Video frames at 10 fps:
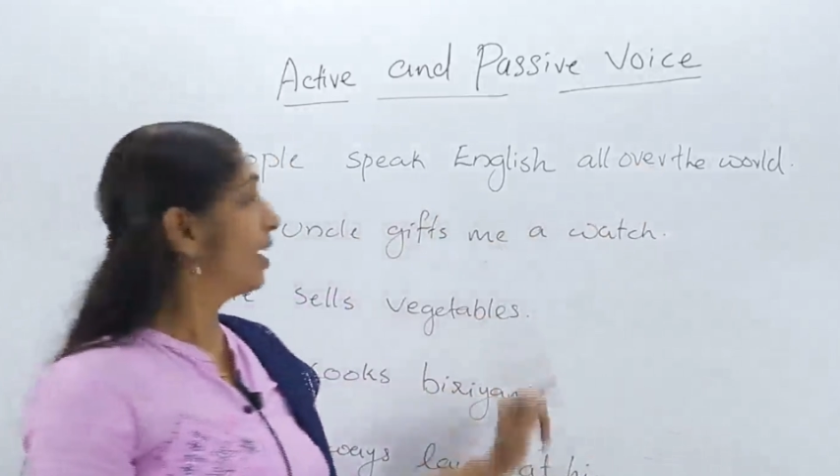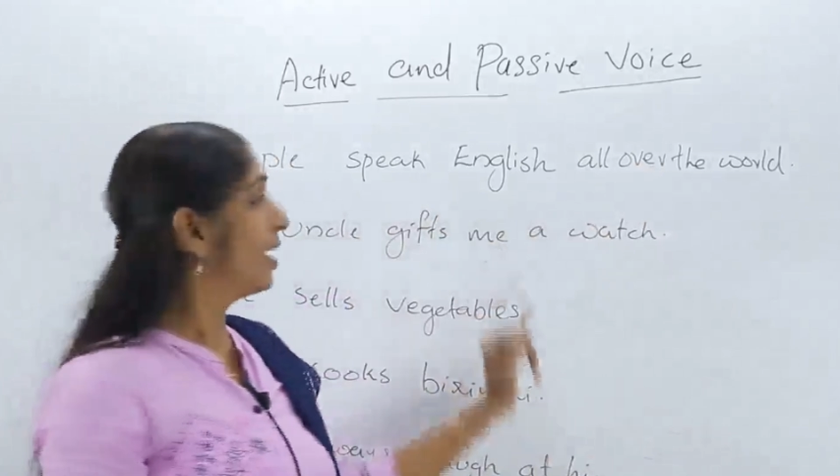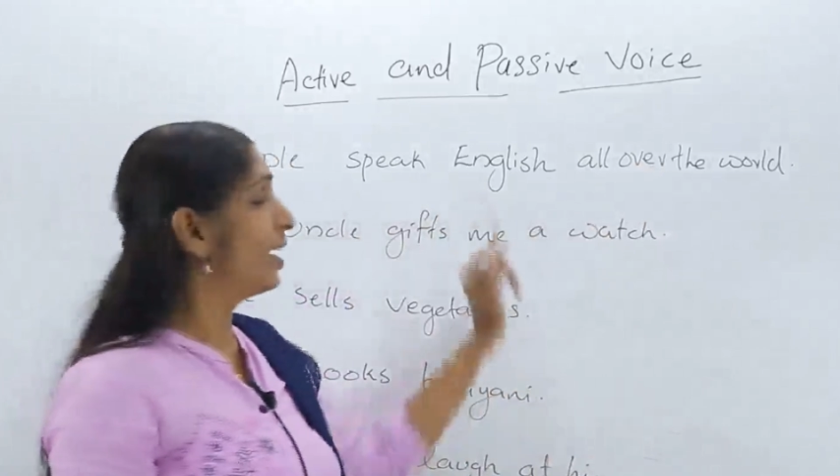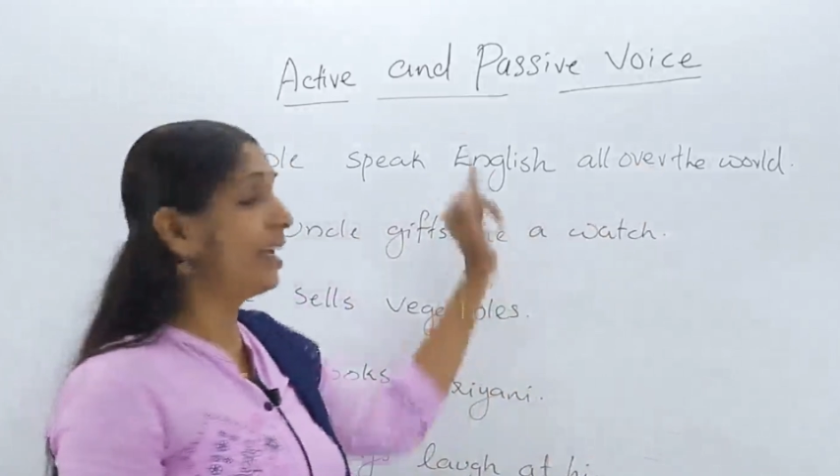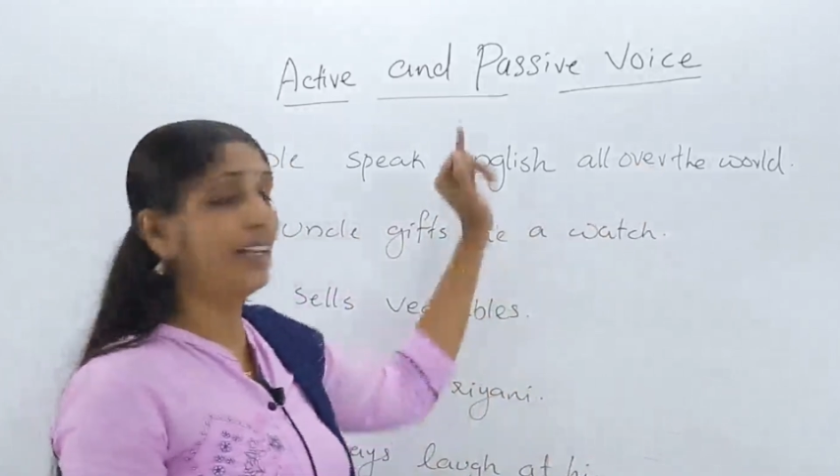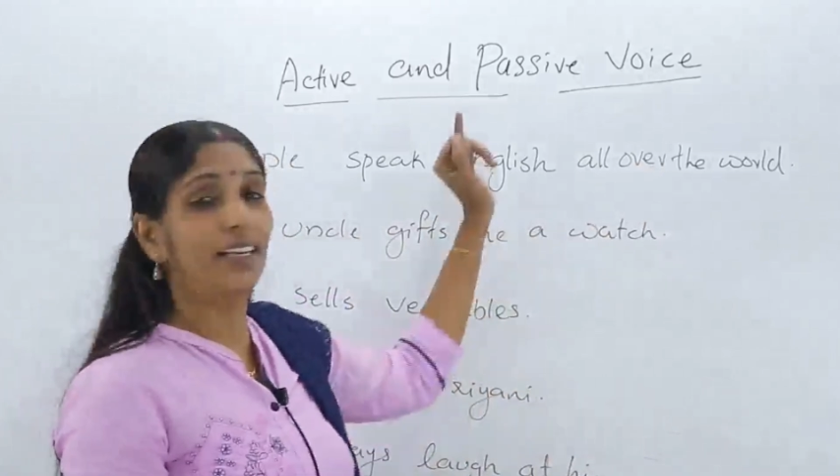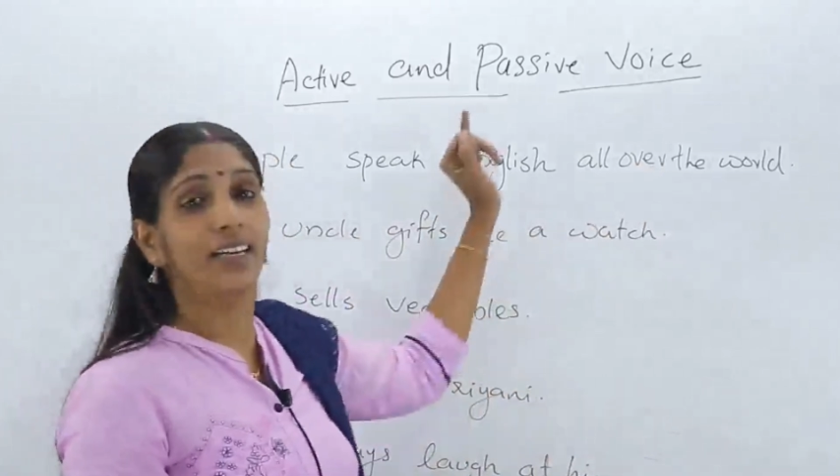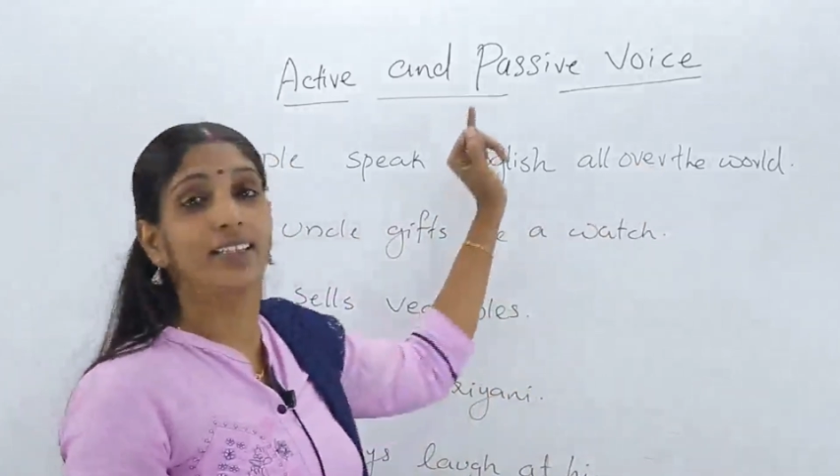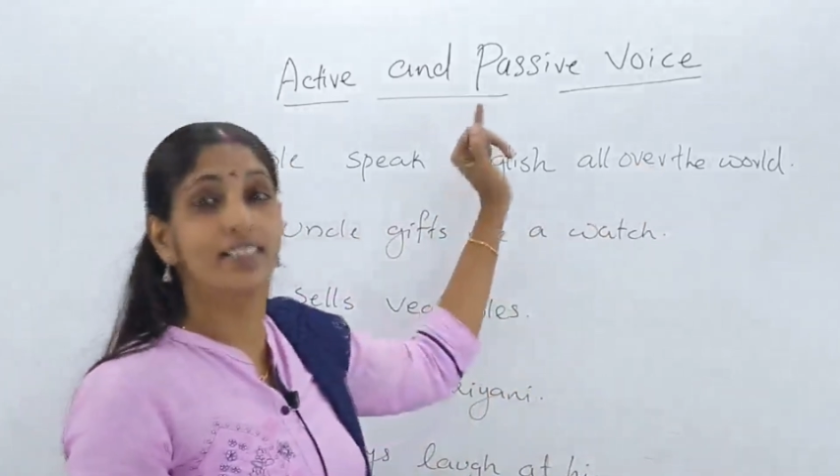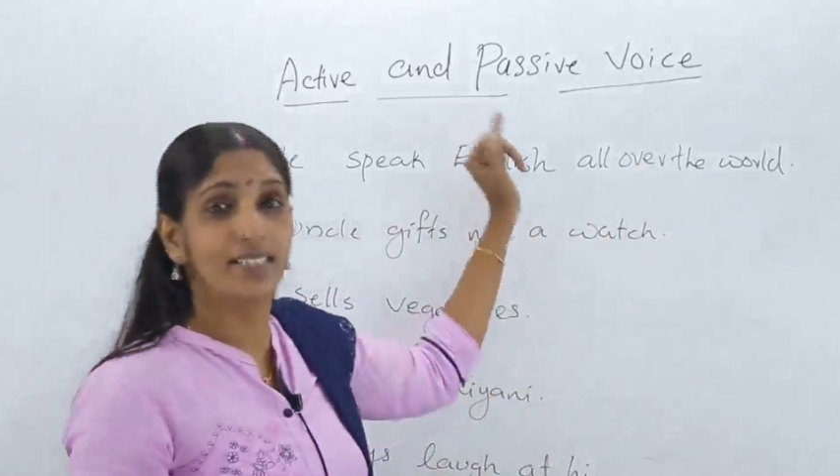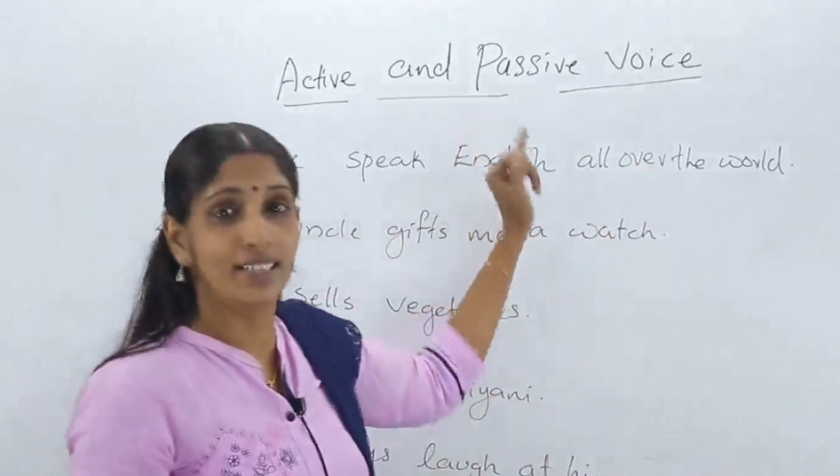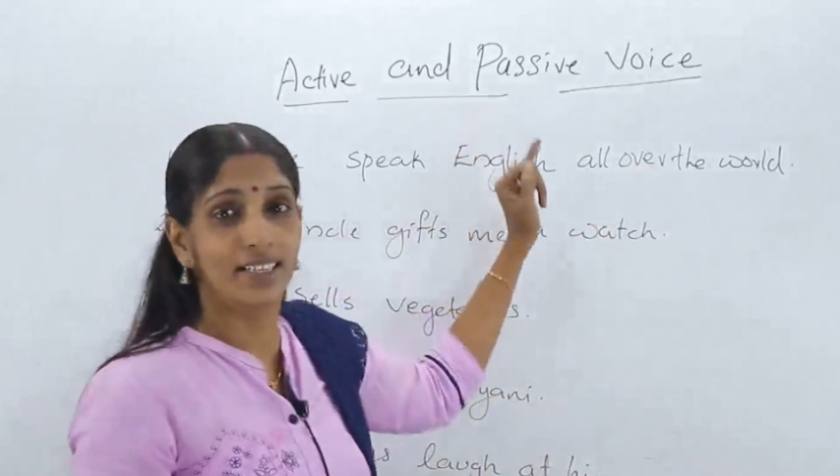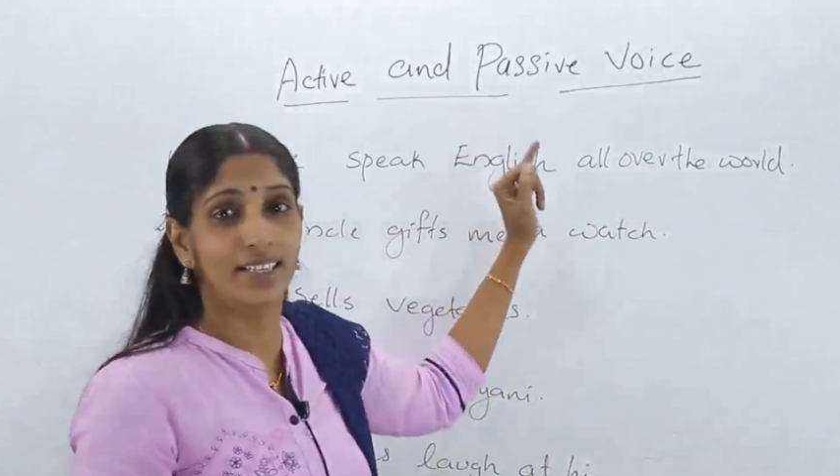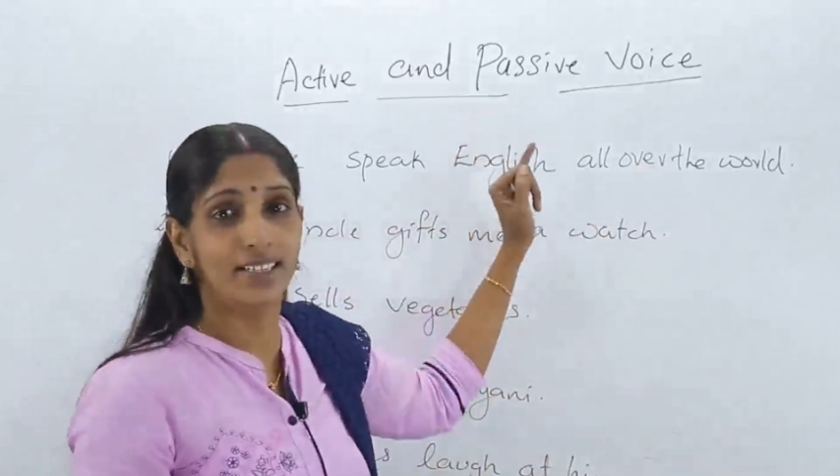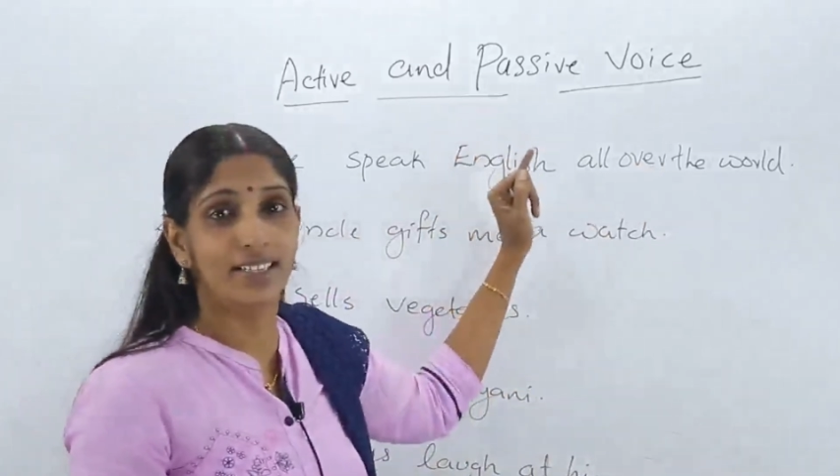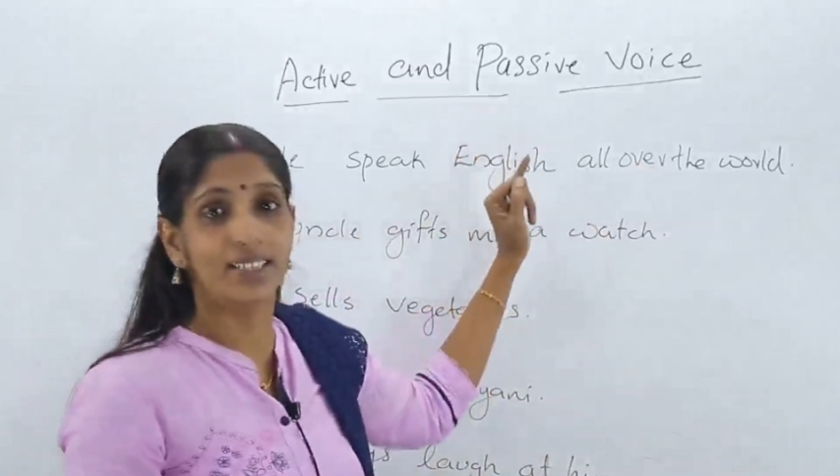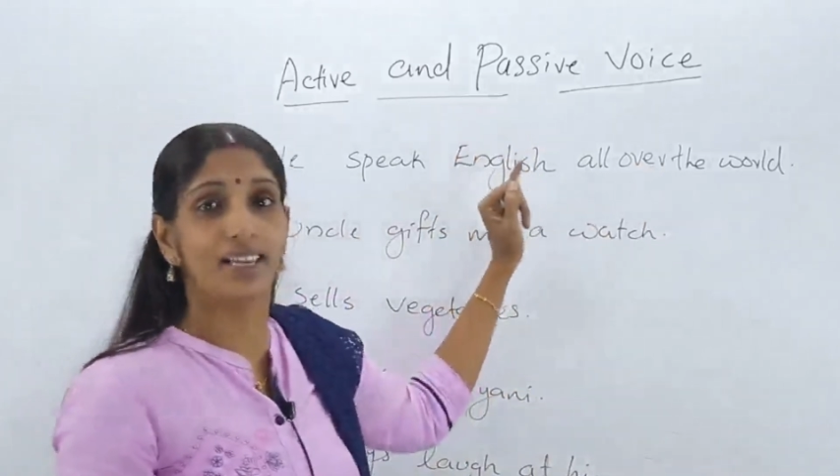Unlike other sentences